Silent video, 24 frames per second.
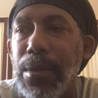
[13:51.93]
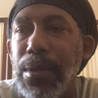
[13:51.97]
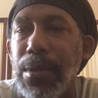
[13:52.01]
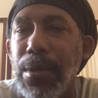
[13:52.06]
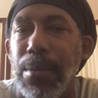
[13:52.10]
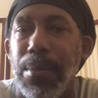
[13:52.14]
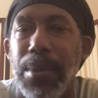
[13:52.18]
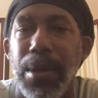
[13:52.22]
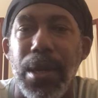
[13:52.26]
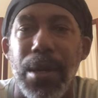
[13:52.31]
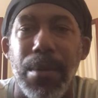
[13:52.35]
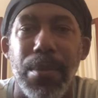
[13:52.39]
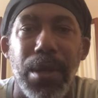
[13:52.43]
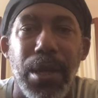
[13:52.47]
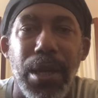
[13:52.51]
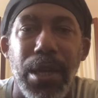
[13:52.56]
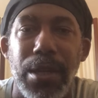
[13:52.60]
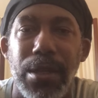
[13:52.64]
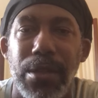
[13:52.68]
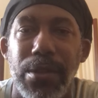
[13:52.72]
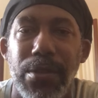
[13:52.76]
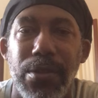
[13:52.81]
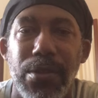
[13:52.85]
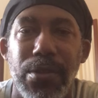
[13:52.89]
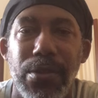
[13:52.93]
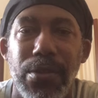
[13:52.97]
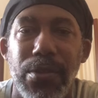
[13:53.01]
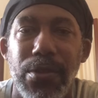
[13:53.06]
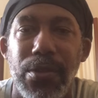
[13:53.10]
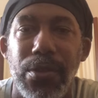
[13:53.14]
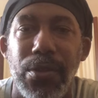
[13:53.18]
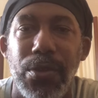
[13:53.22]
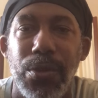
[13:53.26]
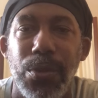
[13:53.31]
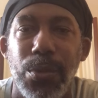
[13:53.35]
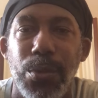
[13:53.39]
the bottom line is
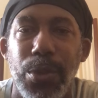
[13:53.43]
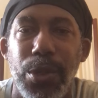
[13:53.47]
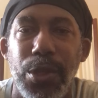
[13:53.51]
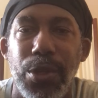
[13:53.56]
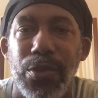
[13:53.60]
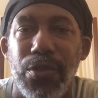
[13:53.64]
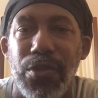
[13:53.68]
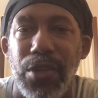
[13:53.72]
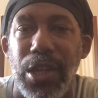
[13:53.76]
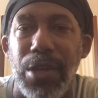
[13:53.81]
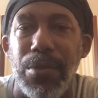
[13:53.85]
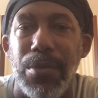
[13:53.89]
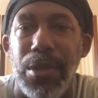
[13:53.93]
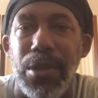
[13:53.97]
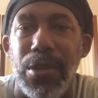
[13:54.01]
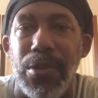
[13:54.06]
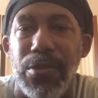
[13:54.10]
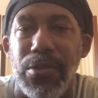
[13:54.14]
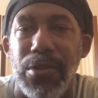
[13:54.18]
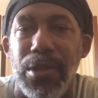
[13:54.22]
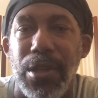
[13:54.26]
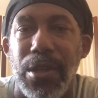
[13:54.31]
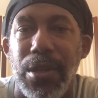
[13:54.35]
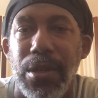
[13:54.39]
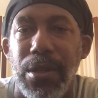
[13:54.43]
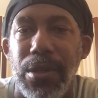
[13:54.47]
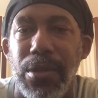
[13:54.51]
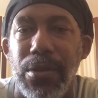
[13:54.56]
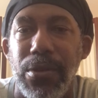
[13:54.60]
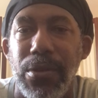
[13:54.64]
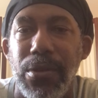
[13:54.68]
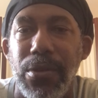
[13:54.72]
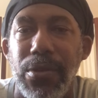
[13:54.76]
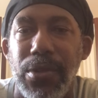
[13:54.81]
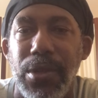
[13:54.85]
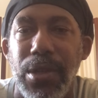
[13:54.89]
when you see me,
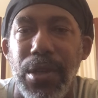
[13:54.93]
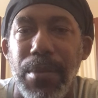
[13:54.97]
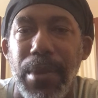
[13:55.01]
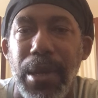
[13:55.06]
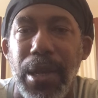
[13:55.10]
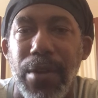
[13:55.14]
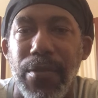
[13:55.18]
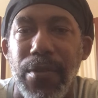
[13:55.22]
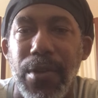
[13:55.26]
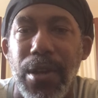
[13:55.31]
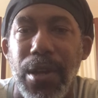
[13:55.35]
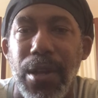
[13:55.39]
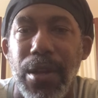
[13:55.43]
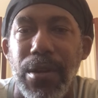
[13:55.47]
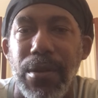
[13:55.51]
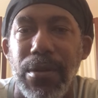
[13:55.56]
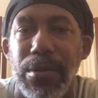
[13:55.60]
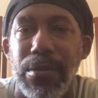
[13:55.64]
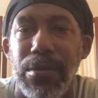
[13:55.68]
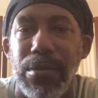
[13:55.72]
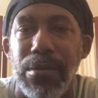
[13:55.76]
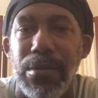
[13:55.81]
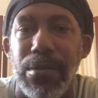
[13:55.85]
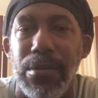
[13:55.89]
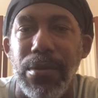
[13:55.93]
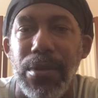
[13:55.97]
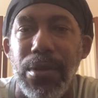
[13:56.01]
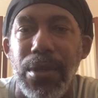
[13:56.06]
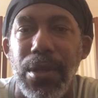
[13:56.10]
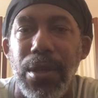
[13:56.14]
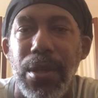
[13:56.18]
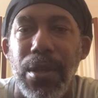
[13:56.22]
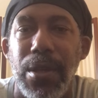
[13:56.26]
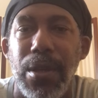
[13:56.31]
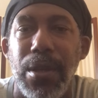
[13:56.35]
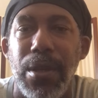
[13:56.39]
you see a man of color,
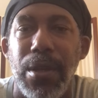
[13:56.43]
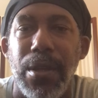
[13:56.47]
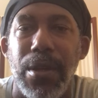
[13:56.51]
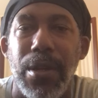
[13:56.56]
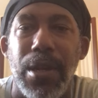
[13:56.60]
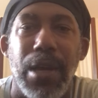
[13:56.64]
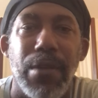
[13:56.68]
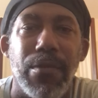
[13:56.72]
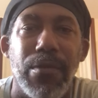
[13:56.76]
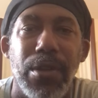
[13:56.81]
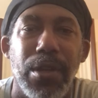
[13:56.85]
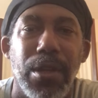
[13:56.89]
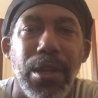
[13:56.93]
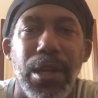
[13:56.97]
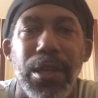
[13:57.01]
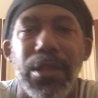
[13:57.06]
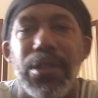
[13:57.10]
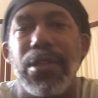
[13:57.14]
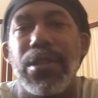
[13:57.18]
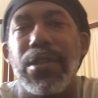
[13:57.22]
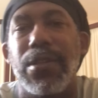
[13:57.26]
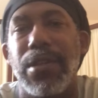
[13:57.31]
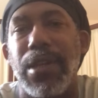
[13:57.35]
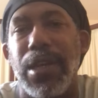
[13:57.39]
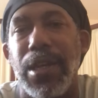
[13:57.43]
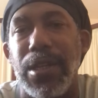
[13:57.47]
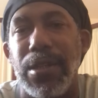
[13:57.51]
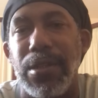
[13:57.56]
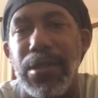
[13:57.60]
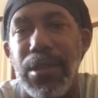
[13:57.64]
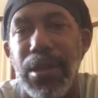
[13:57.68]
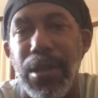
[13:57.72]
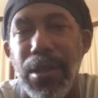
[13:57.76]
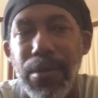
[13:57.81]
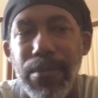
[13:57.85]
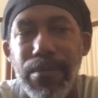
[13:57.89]
not realizing that
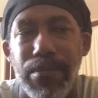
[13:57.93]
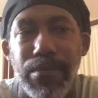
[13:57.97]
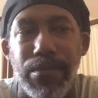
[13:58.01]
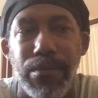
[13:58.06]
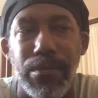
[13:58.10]
a